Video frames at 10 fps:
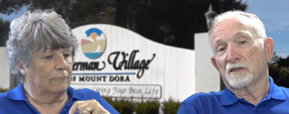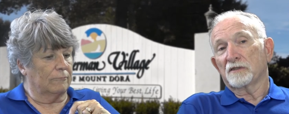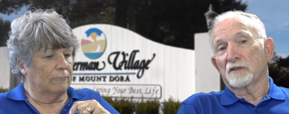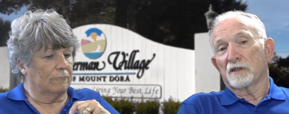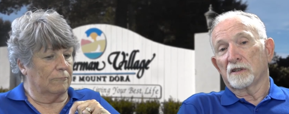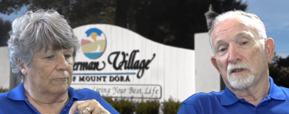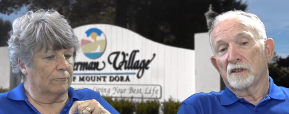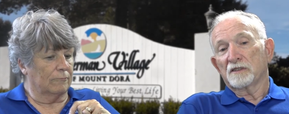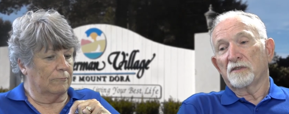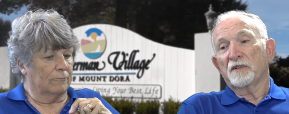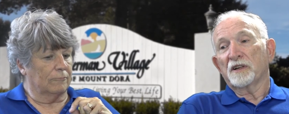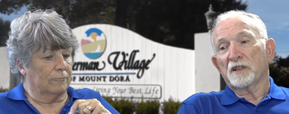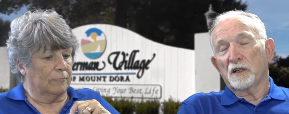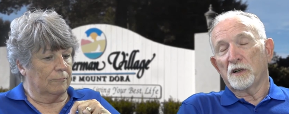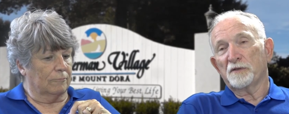Speaker 1: it's, a, it's a very
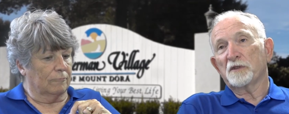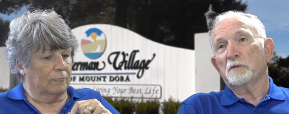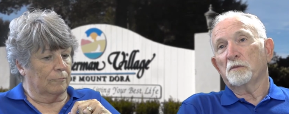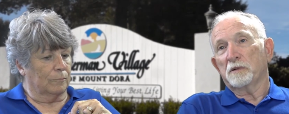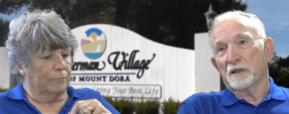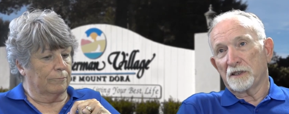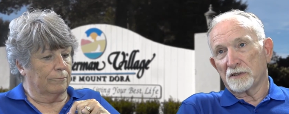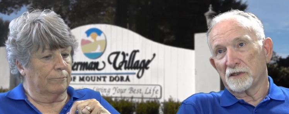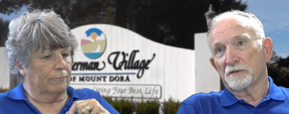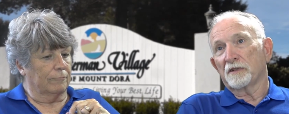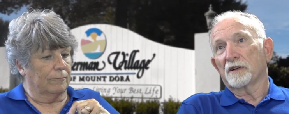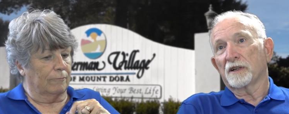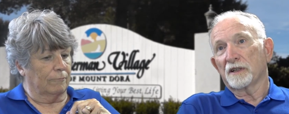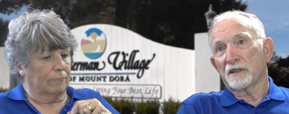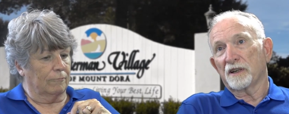comfortable place and a
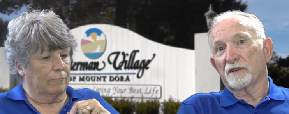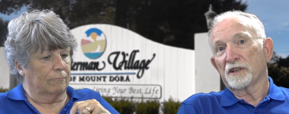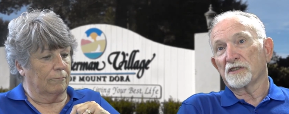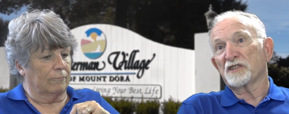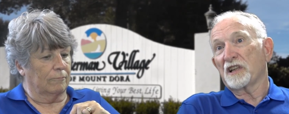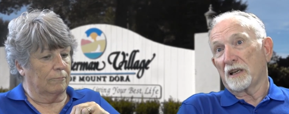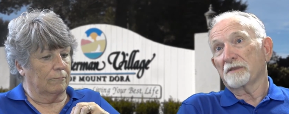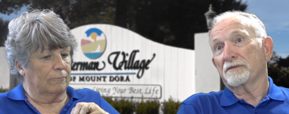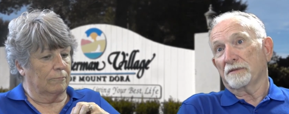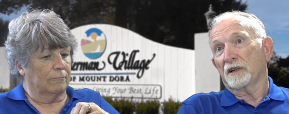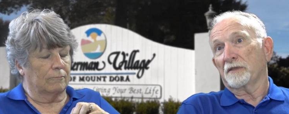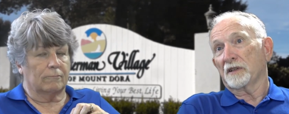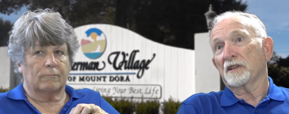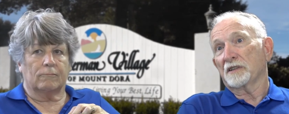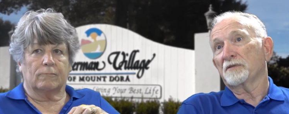very caring staff. And I
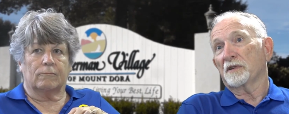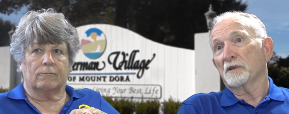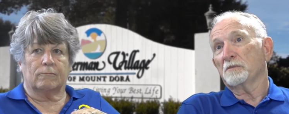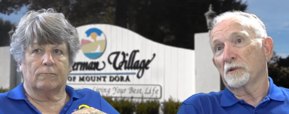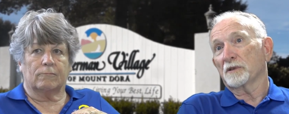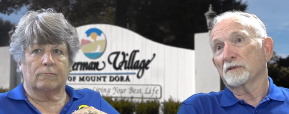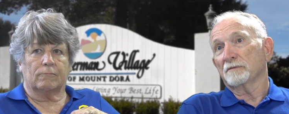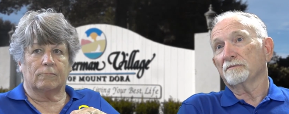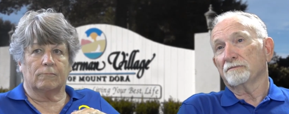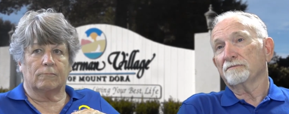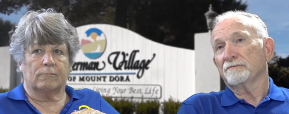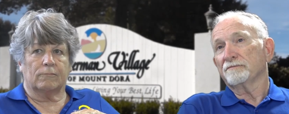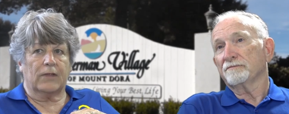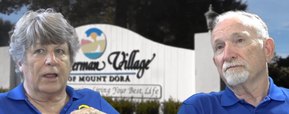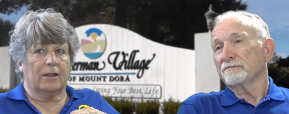think that's very important.
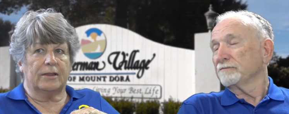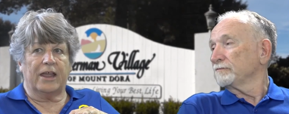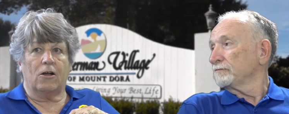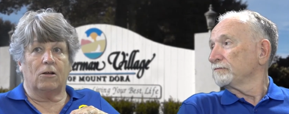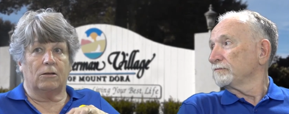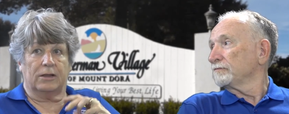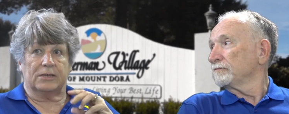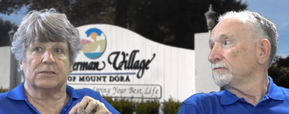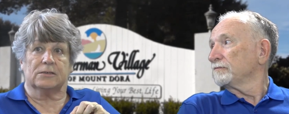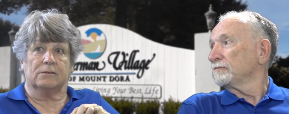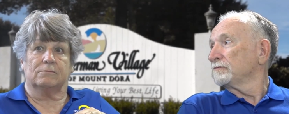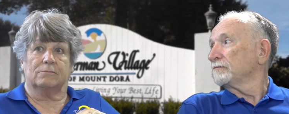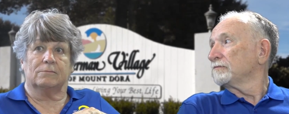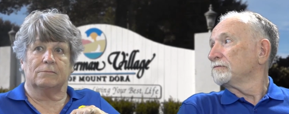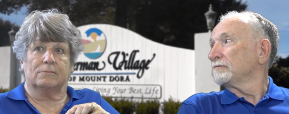
Speaker 2: And they all listen.
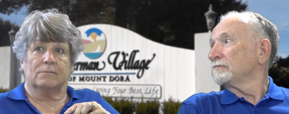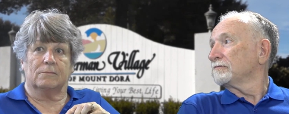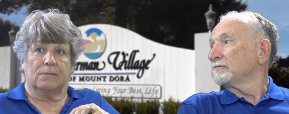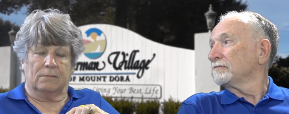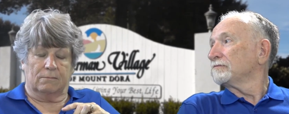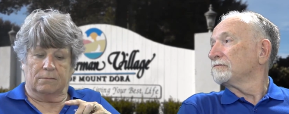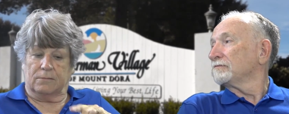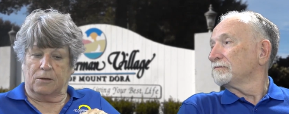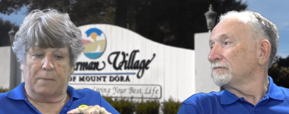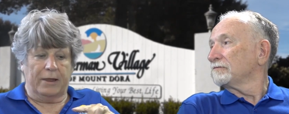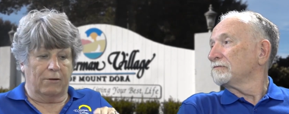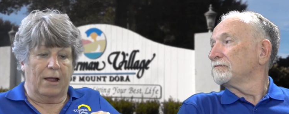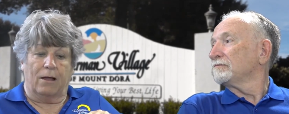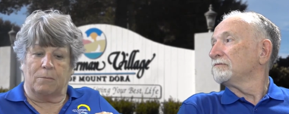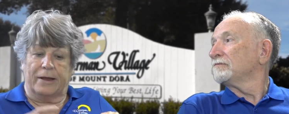No matter
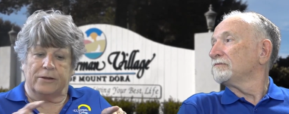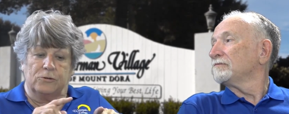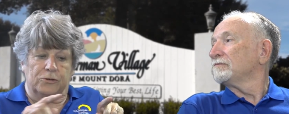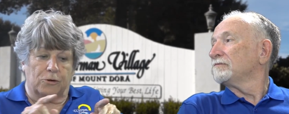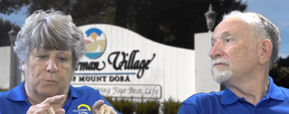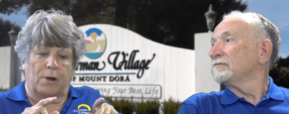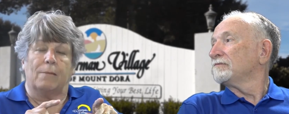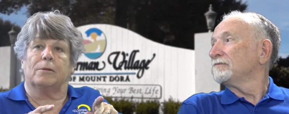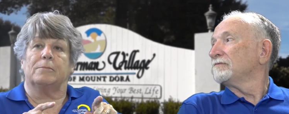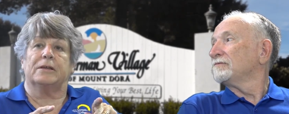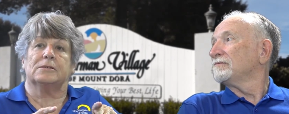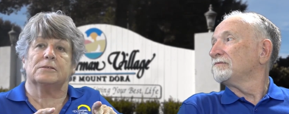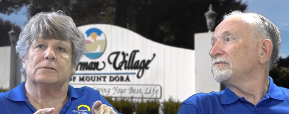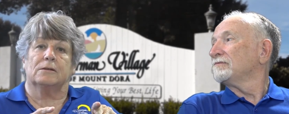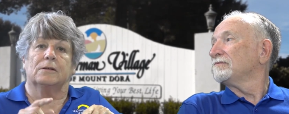how minute your problem
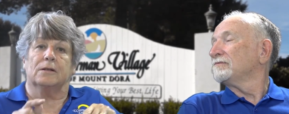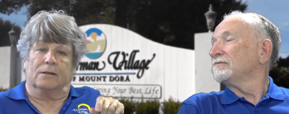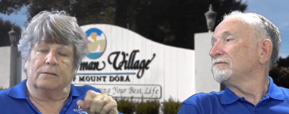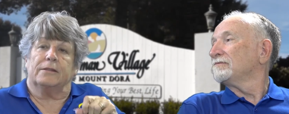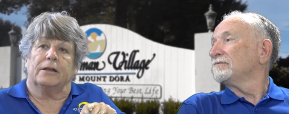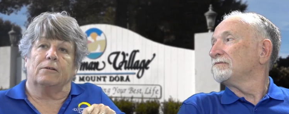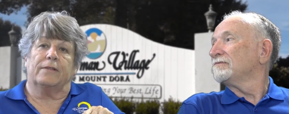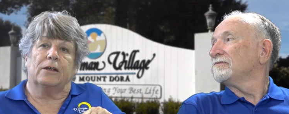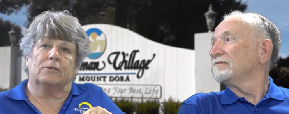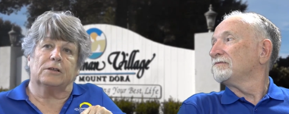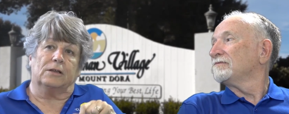is, they're there to